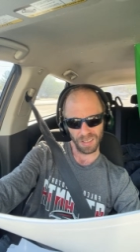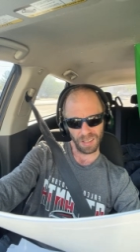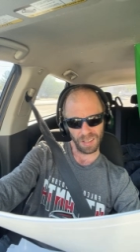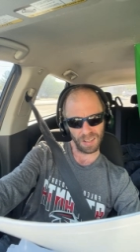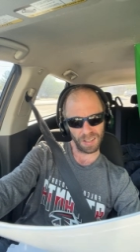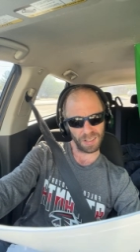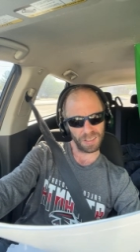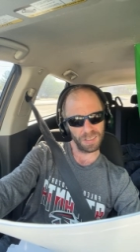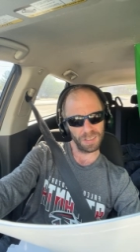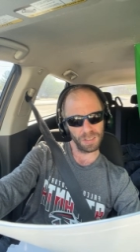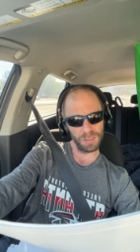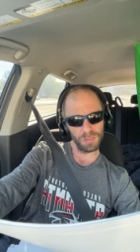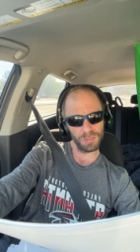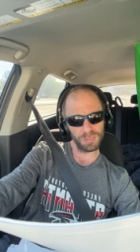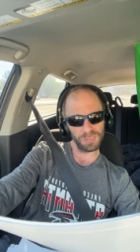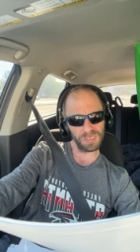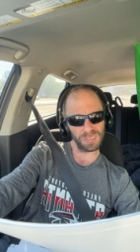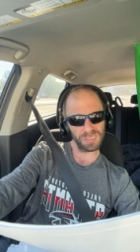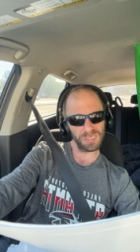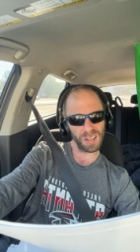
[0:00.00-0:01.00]
An
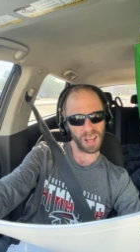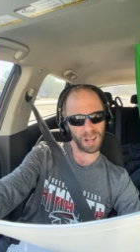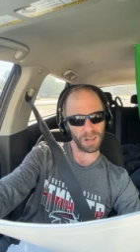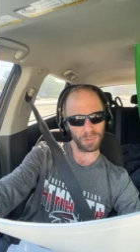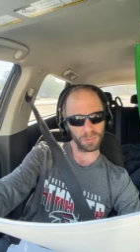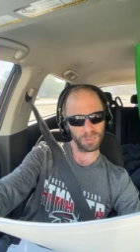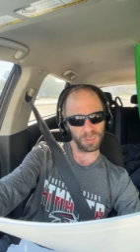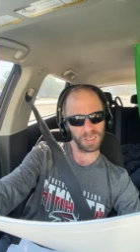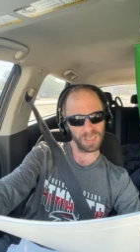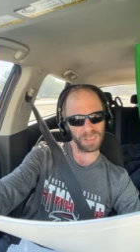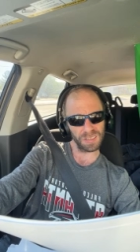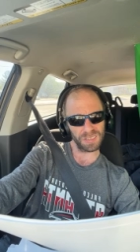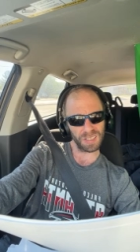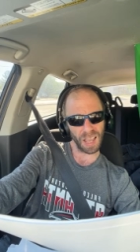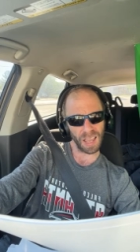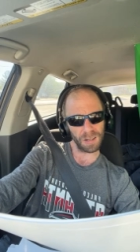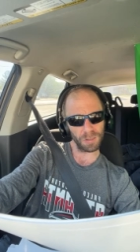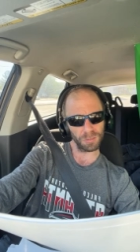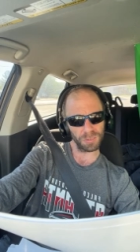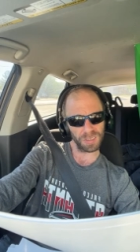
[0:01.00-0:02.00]
accused is not only
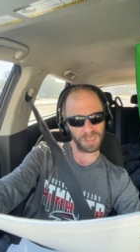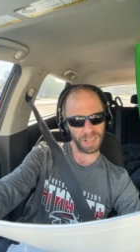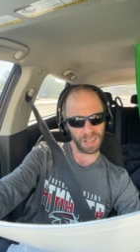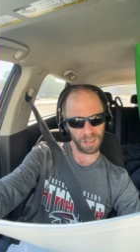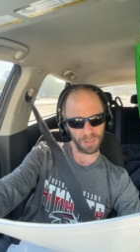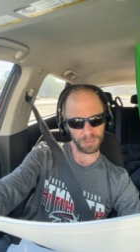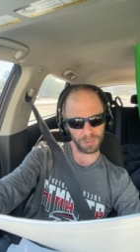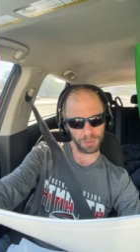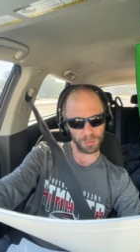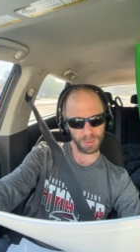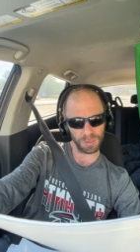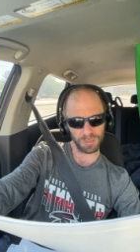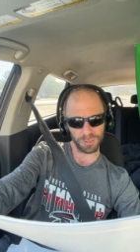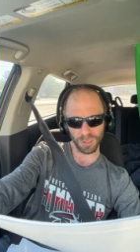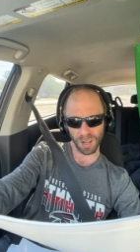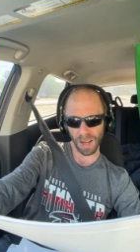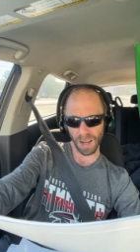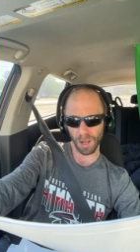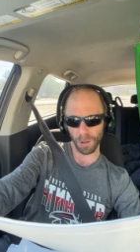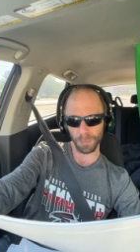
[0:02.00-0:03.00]
entitled to counsel at
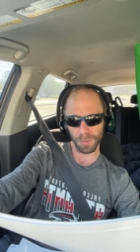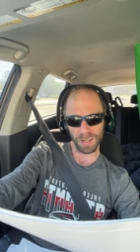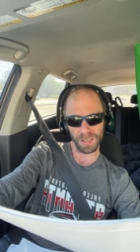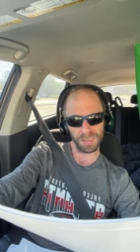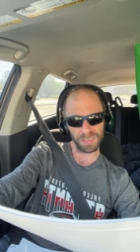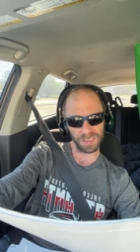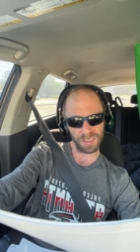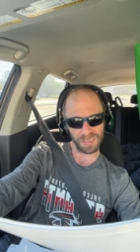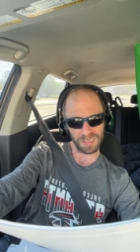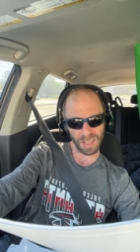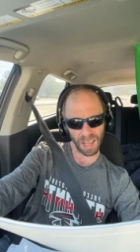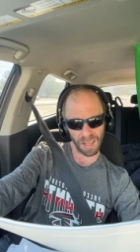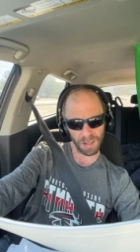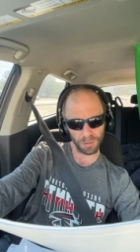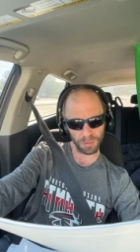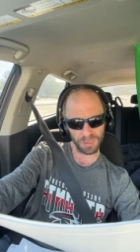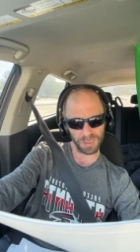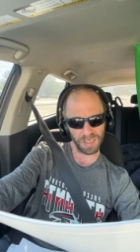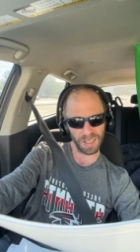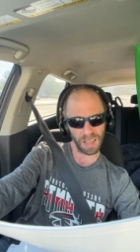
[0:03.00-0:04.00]
trial, but he is
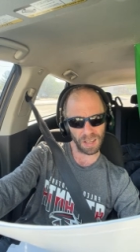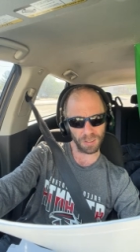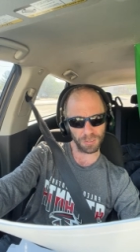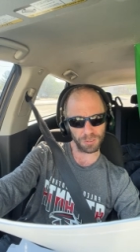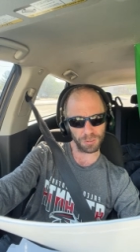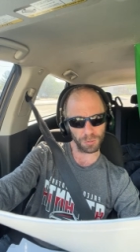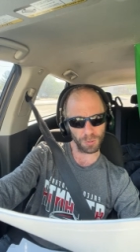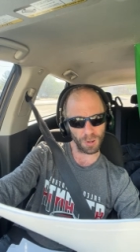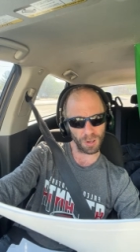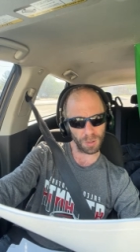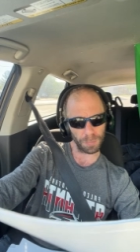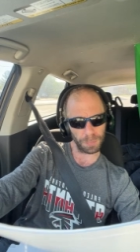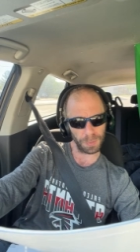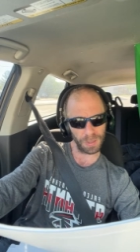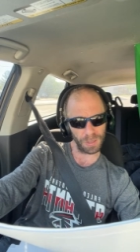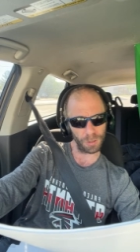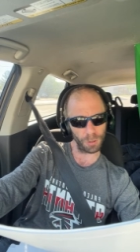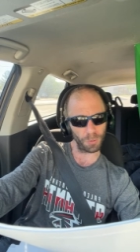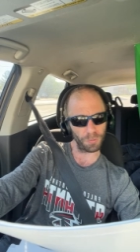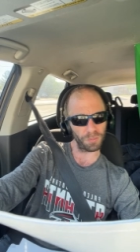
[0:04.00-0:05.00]
entitled to counsel on
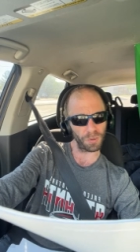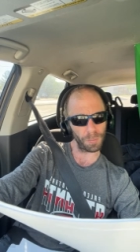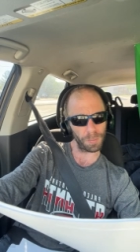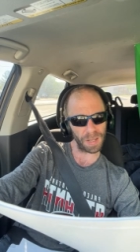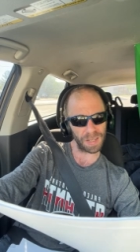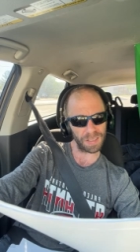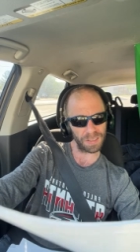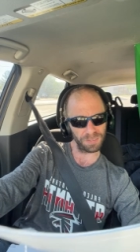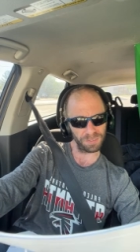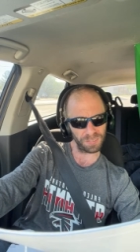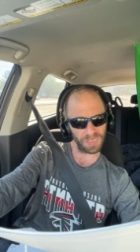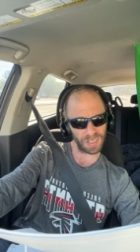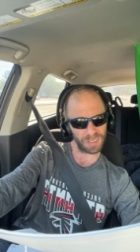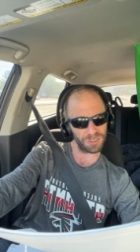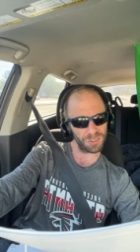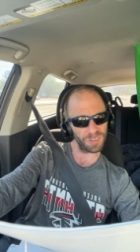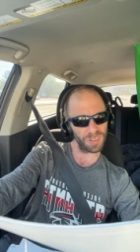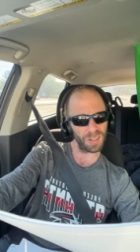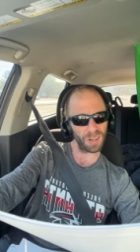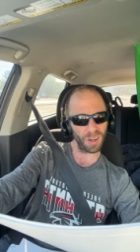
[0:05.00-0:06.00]
appeal from a
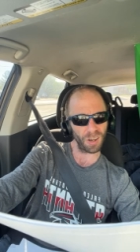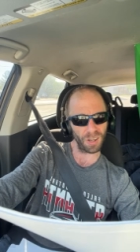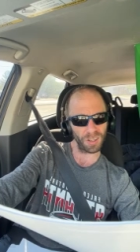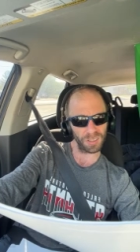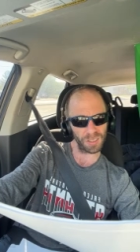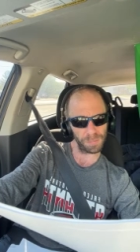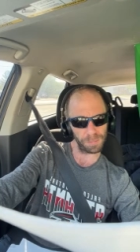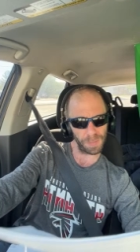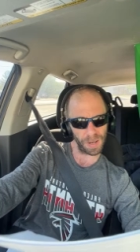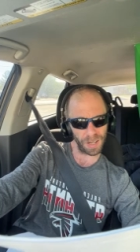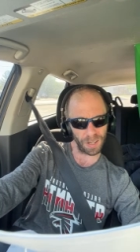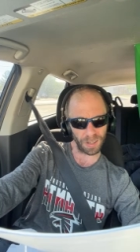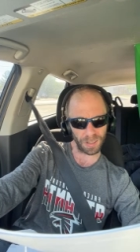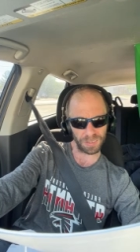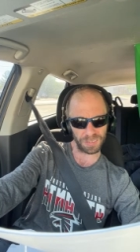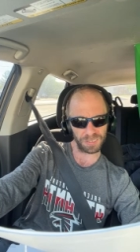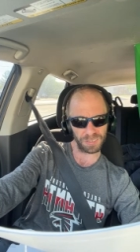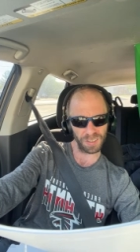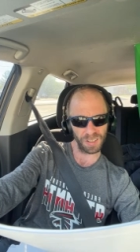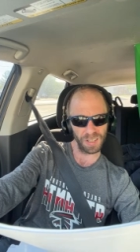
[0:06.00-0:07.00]
conviction on the
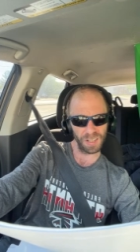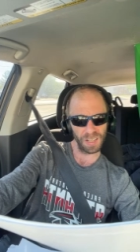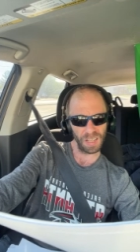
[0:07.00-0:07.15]
merits.